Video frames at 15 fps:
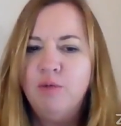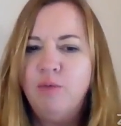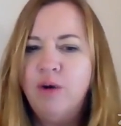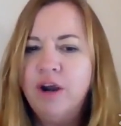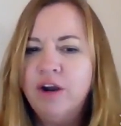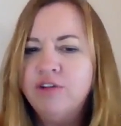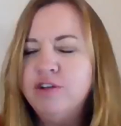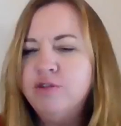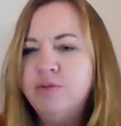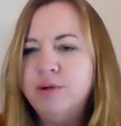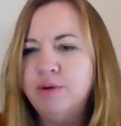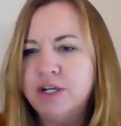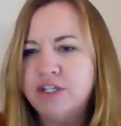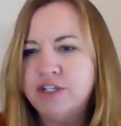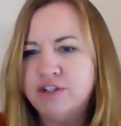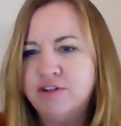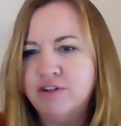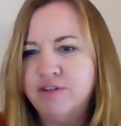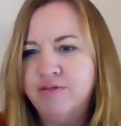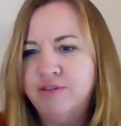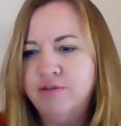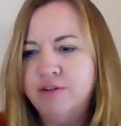where do we register
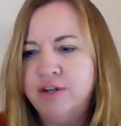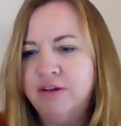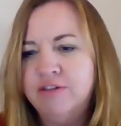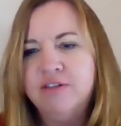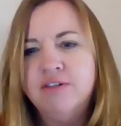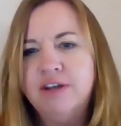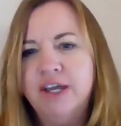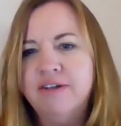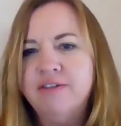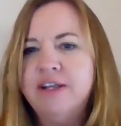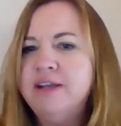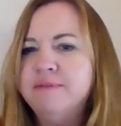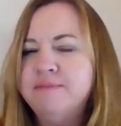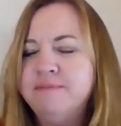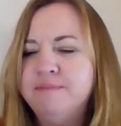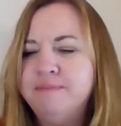to vote in Elko County?